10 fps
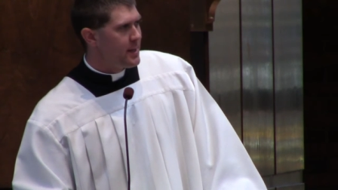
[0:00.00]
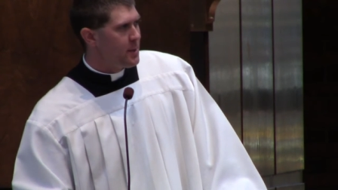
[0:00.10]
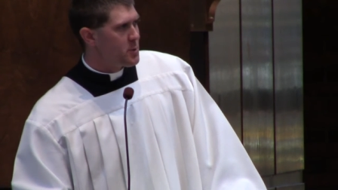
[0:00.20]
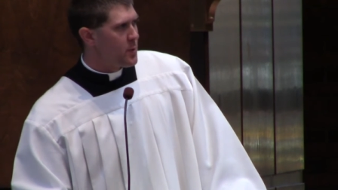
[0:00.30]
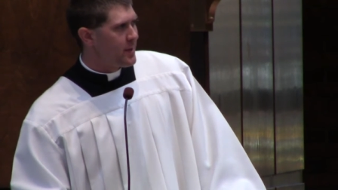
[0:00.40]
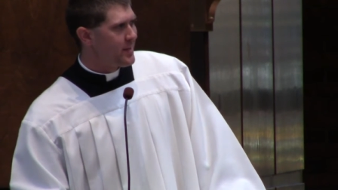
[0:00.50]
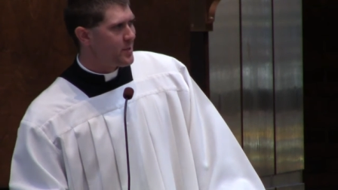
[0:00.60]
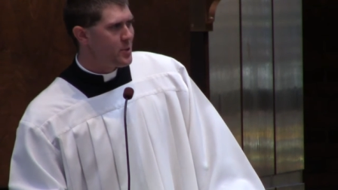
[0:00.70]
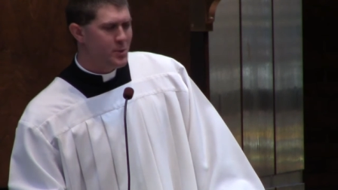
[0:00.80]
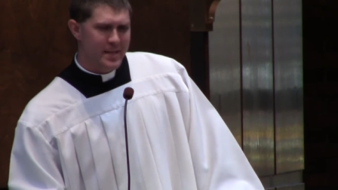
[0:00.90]
He was one of the
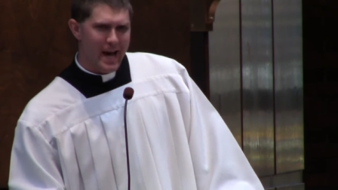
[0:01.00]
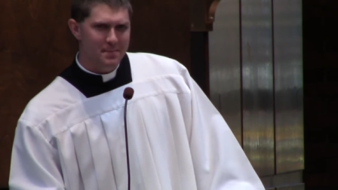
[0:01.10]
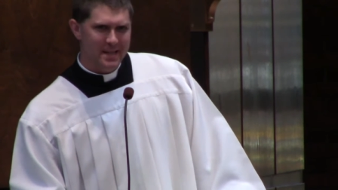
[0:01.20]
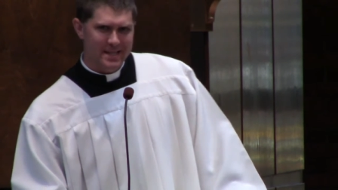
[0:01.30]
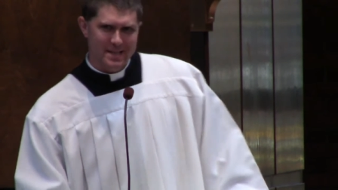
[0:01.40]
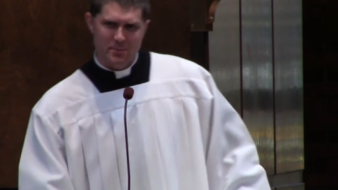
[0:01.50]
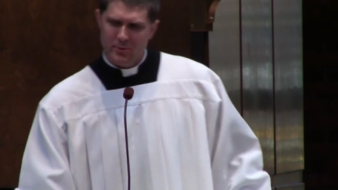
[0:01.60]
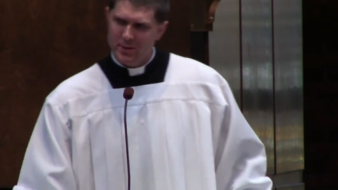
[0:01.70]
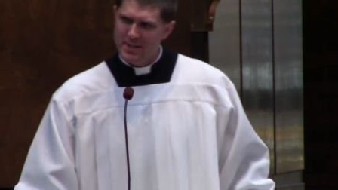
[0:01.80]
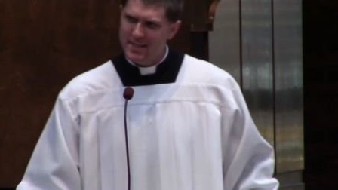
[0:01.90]
two tap dancing
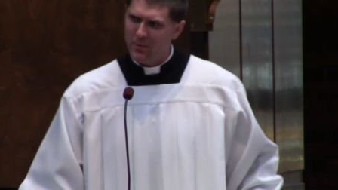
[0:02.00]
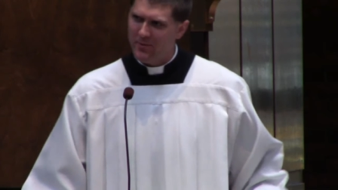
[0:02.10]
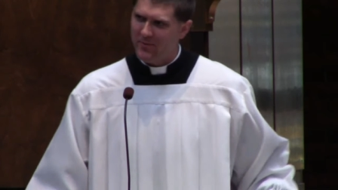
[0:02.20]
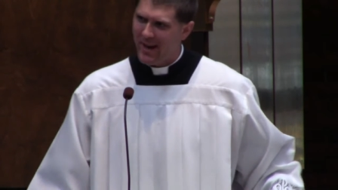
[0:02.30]
priests that went